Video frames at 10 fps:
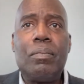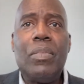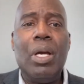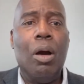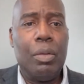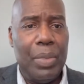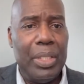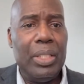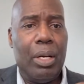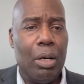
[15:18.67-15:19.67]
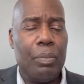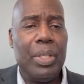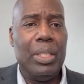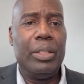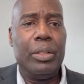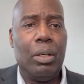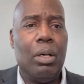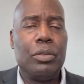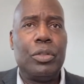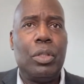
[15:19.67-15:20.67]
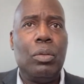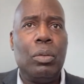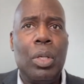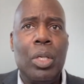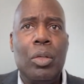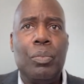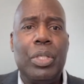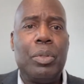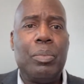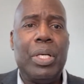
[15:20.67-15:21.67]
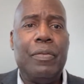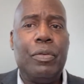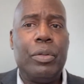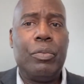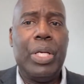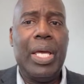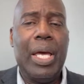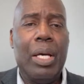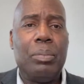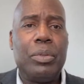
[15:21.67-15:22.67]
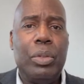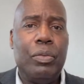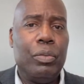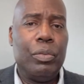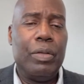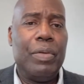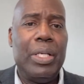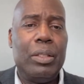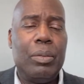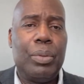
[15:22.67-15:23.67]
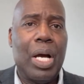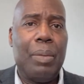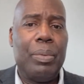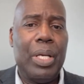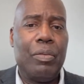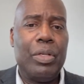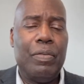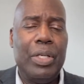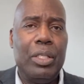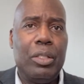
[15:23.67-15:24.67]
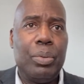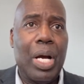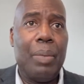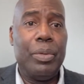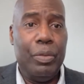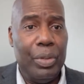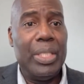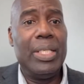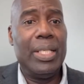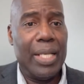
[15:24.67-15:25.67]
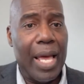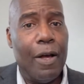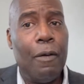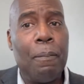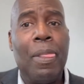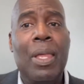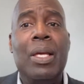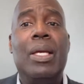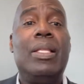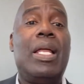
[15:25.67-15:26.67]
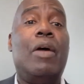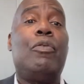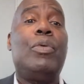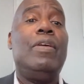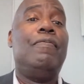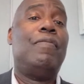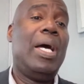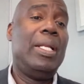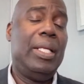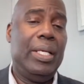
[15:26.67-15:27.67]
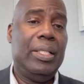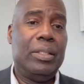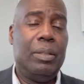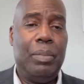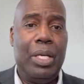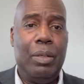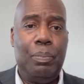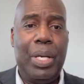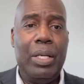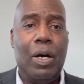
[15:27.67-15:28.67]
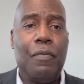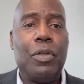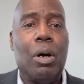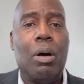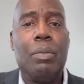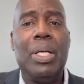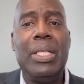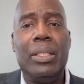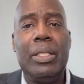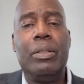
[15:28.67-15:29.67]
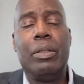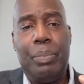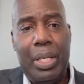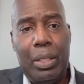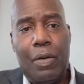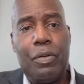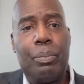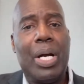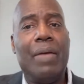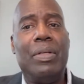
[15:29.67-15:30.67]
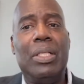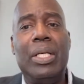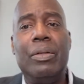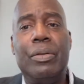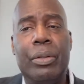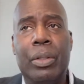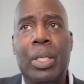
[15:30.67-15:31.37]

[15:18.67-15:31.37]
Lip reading: Hard money lender also put up the money for the rehab. So we renovated the property. I renovated the property, rented it out, and then I refinanced and paid off the hard money lender, paid off the private lender.